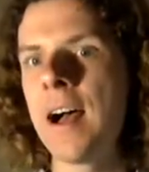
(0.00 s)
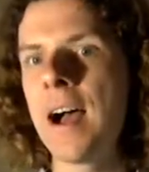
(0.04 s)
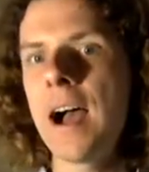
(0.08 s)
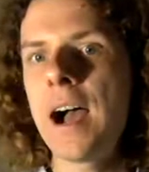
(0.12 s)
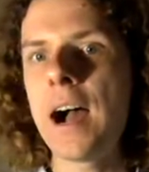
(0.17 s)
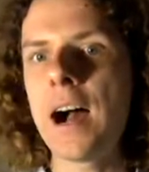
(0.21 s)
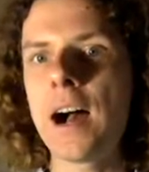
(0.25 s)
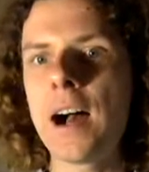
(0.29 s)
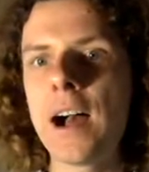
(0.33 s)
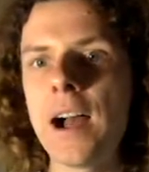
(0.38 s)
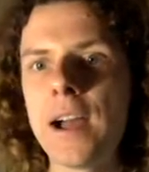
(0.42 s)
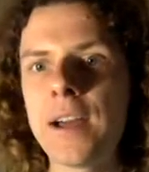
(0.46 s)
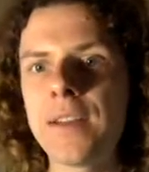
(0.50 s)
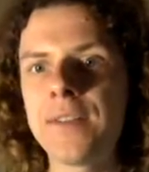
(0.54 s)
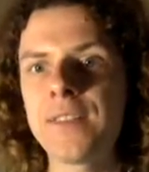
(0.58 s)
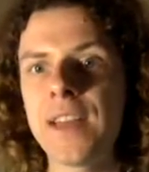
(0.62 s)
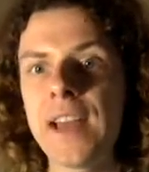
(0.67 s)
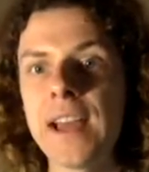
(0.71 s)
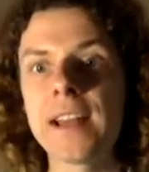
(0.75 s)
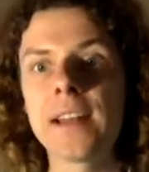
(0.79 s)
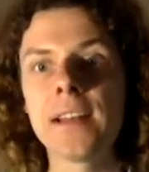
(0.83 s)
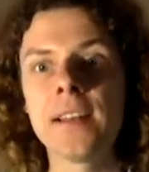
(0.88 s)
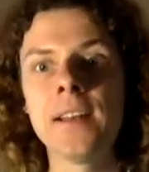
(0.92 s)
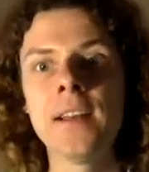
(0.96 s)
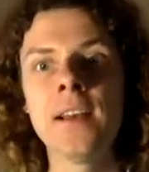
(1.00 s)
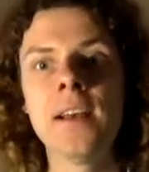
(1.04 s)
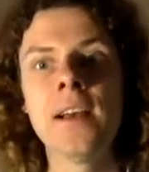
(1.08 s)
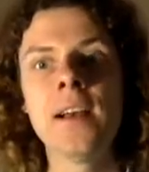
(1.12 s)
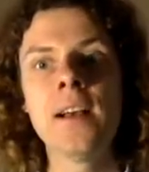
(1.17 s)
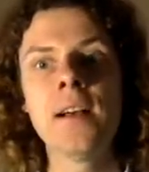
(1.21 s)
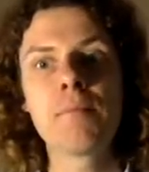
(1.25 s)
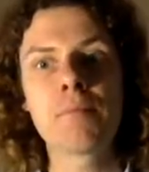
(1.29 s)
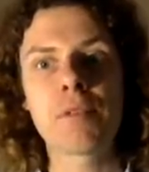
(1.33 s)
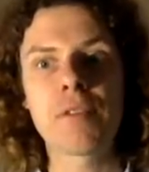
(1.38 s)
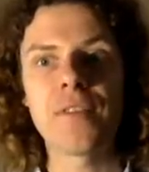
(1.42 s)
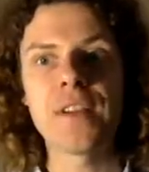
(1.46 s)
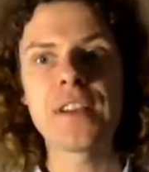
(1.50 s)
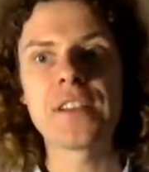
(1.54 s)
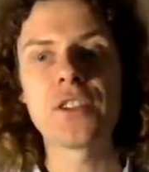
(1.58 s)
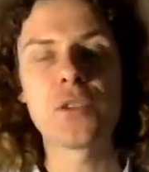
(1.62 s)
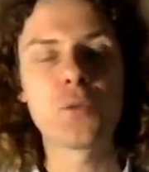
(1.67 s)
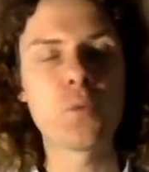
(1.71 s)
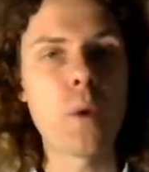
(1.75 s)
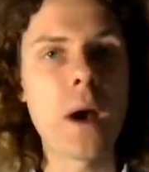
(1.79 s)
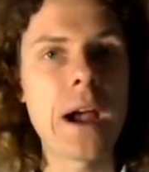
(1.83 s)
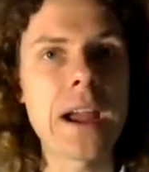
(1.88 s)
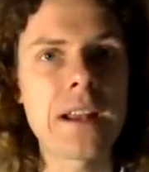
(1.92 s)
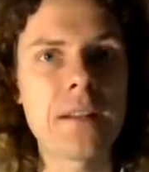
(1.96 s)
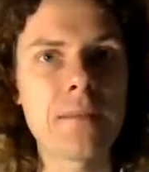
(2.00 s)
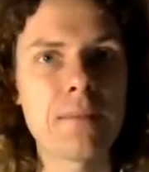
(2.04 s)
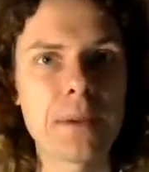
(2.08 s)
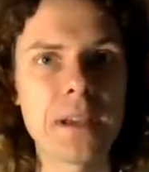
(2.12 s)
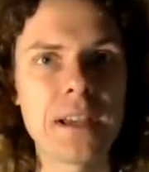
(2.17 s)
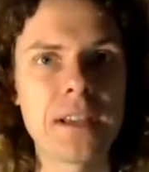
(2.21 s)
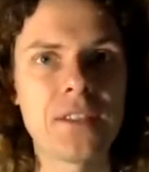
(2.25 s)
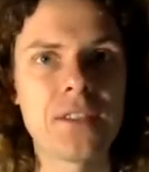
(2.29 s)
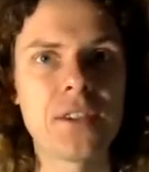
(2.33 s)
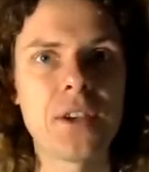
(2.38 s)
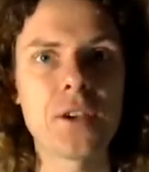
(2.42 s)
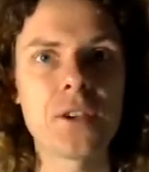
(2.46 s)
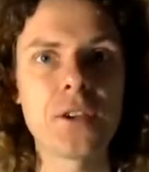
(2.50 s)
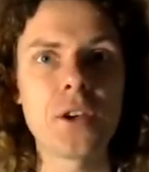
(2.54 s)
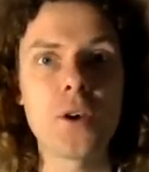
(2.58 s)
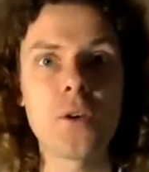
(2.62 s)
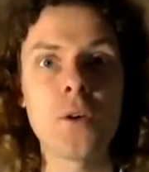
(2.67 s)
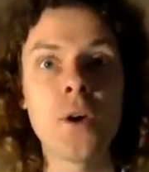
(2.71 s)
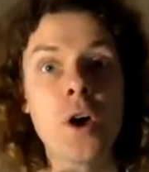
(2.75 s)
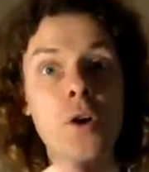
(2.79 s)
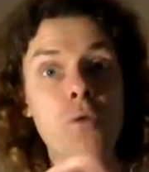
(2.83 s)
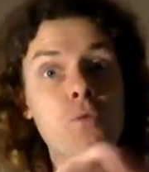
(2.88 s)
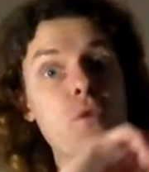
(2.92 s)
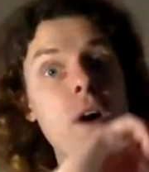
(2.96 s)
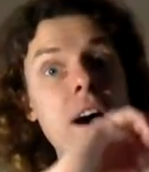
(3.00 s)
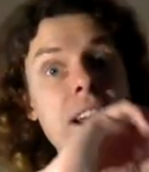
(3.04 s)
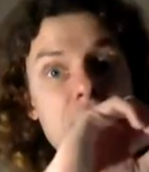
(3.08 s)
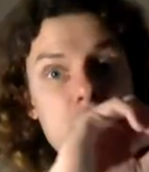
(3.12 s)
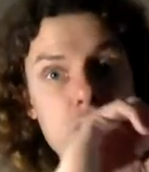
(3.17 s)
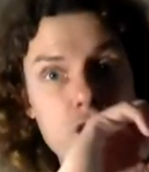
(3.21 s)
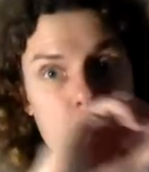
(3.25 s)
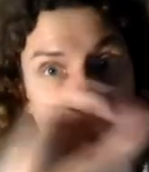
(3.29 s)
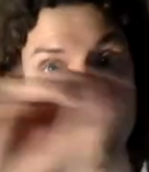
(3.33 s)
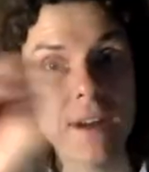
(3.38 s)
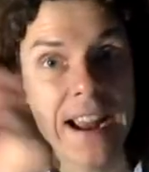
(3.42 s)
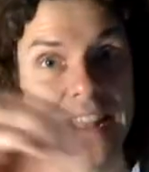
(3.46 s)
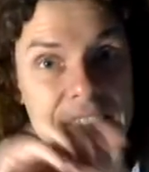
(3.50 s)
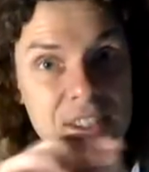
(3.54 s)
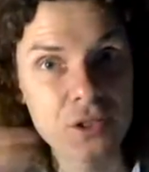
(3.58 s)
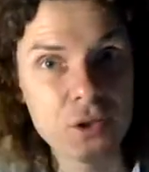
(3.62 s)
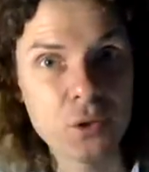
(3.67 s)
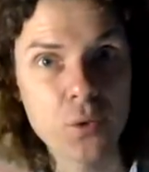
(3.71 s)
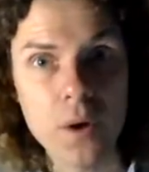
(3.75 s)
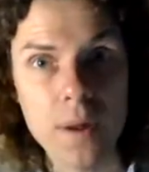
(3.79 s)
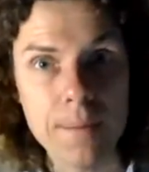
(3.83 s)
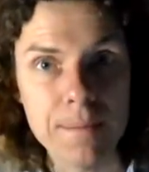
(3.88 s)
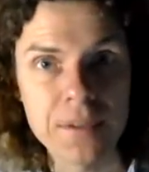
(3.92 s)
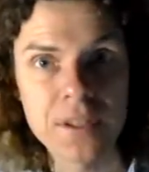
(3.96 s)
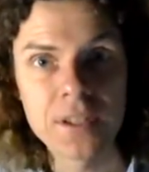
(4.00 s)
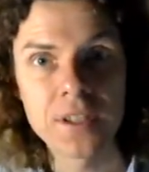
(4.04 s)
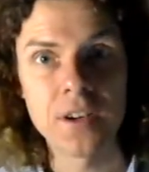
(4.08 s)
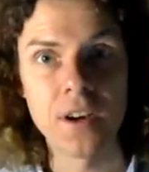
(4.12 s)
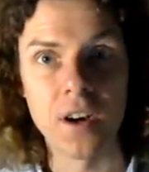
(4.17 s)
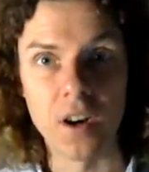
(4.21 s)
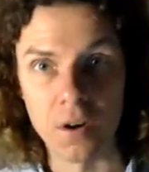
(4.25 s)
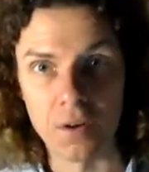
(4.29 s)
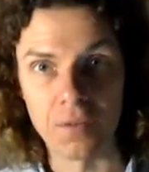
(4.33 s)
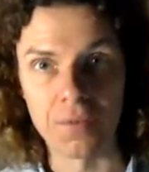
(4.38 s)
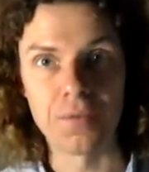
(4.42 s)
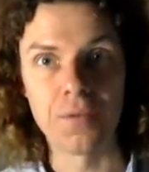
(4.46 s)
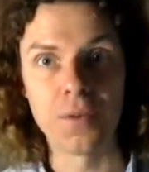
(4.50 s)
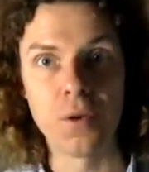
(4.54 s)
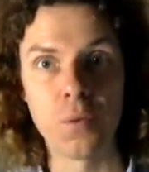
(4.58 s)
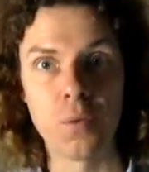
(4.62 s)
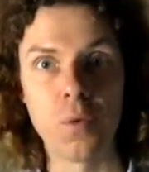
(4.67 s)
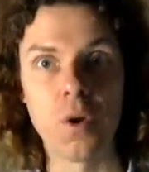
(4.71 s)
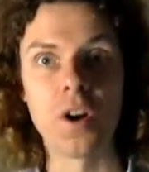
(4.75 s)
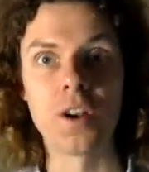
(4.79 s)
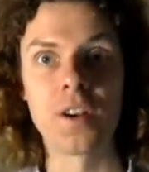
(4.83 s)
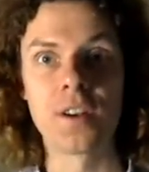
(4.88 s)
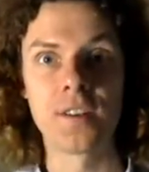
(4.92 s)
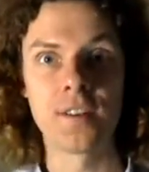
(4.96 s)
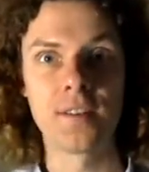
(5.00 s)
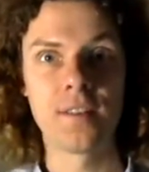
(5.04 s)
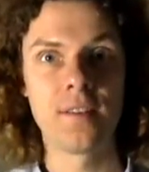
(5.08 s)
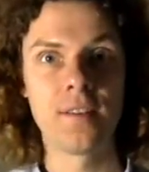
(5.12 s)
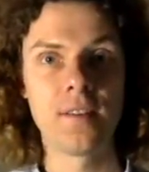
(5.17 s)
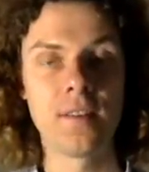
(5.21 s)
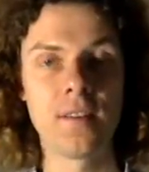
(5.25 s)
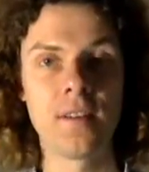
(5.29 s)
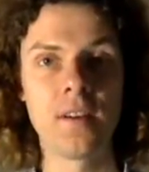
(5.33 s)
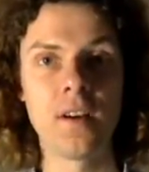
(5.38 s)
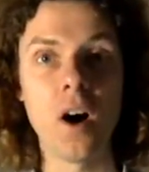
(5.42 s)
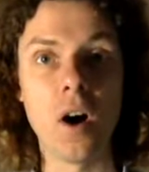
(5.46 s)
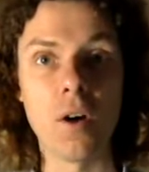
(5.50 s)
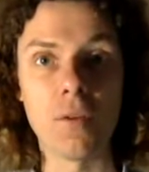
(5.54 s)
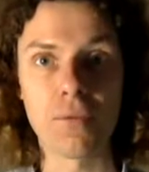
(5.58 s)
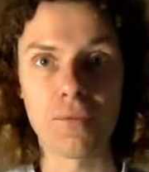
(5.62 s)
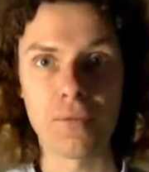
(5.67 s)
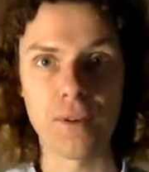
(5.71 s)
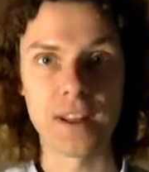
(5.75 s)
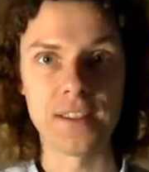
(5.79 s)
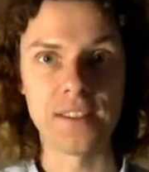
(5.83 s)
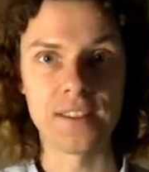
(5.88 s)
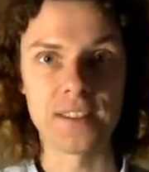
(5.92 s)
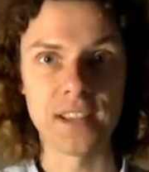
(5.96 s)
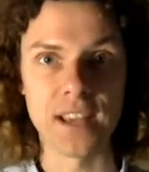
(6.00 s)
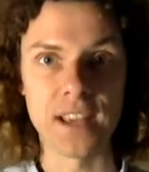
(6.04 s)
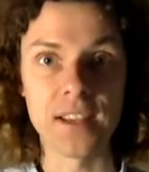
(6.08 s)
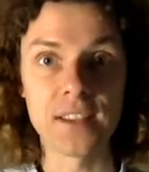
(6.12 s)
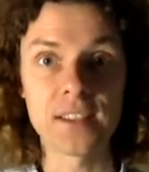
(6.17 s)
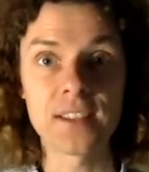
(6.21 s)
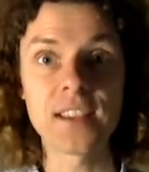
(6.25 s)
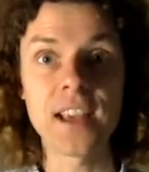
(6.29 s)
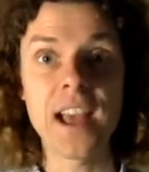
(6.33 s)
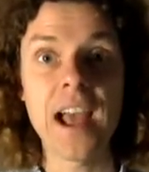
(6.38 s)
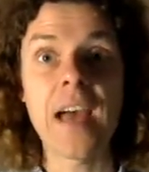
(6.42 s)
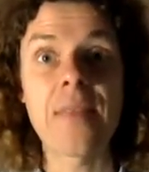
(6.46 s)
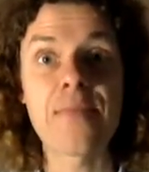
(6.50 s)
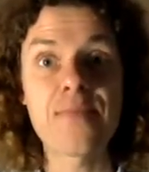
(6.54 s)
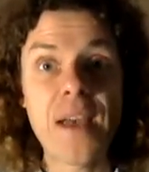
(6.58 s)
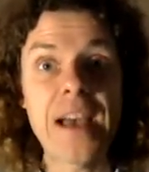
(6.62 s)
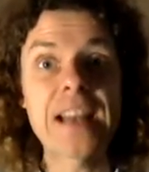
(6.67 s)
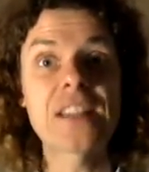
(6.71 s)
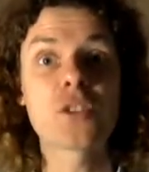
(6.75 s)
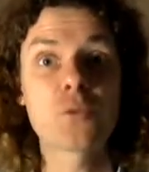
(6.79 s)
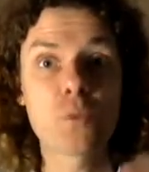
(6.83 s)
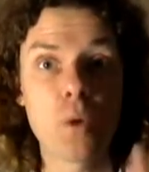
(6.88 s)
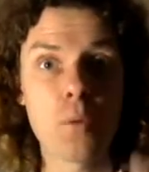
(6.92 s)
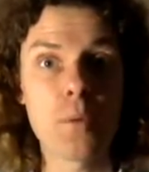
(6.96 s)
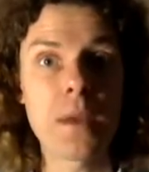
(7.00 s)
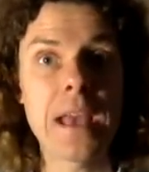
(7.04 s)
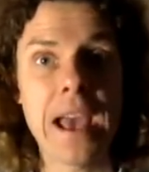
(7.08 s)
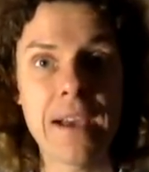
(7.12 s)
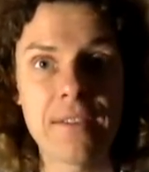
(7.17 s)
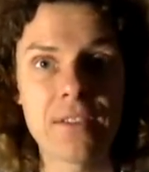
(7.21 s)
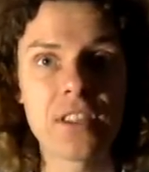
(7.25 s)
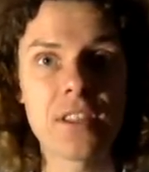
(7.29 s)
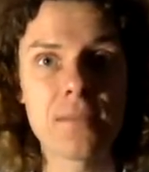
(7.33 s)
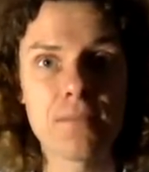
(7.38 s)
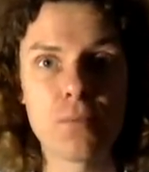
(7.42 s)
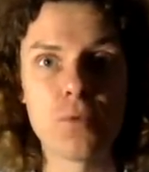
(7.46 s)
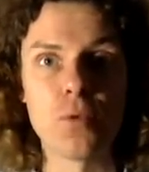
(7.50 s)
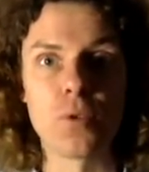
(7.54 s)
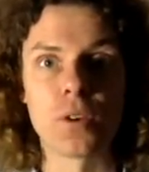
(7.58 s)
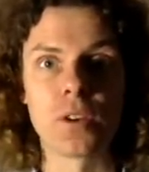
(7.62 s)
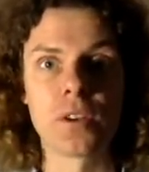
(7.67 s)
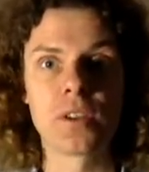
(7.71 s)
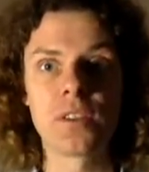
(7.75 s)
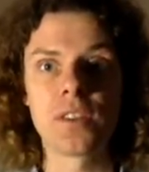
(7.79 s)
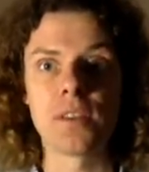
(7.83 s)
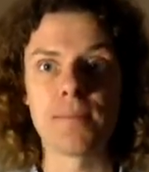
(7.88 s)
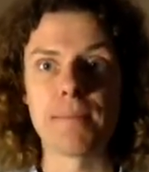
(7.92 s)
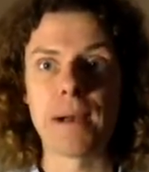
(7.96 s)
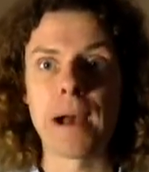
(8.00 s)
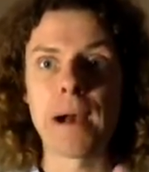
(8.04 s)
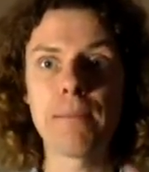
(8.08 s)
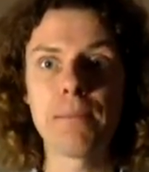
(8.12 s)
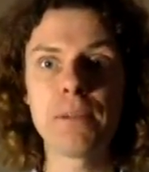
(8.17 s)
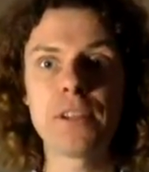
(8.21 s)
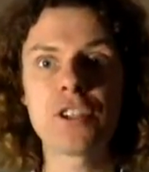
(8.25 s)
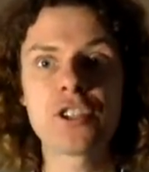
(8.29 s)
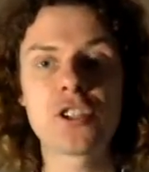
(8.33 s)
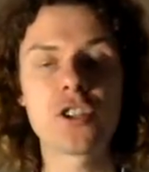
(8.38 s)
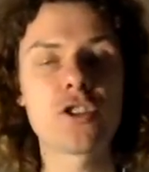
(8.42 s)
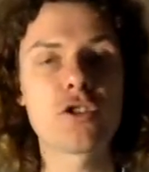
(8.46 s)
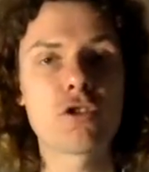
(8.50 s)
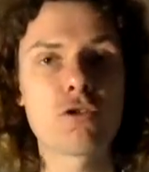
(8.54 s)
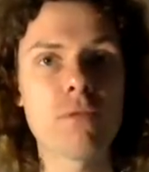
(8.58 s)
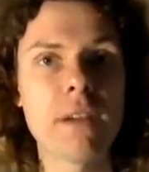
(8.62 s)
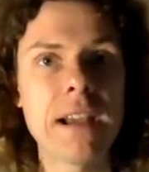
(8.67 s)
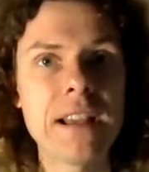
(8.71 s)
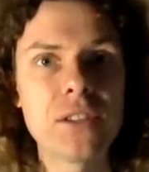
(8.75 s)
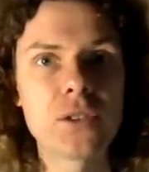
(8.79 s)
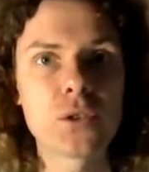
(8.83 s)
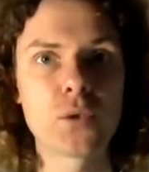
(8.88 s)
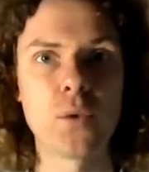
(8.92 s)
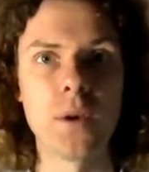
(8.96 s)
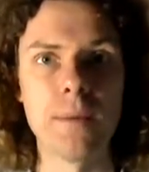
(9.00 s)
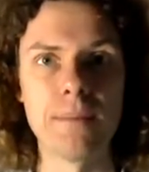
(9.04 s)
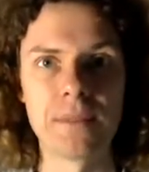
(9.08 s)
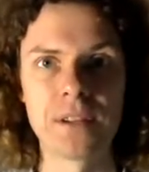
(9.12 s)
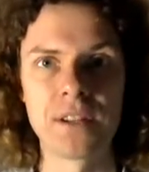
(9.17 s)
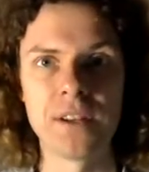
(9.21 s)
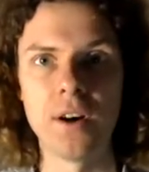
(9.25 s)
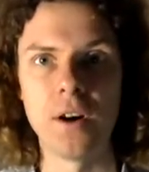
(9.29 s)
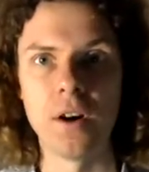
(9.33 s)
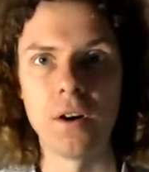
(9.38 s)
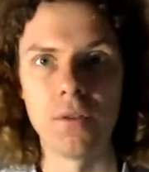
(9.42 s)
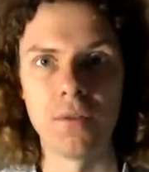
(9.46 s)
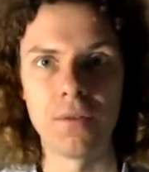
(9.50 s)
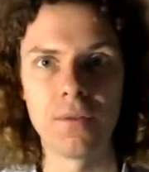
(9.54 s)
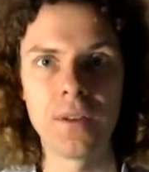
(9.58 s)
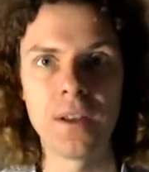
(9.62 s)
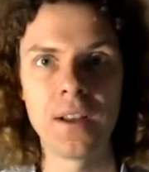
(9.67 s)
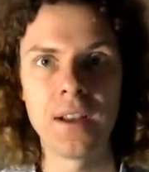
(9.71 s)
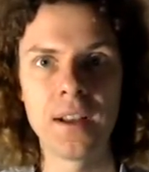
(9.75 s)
on. And then Professors Wade and Pierzotto write a transcript of what Offred says, and that's what we have in the book, the published transcript of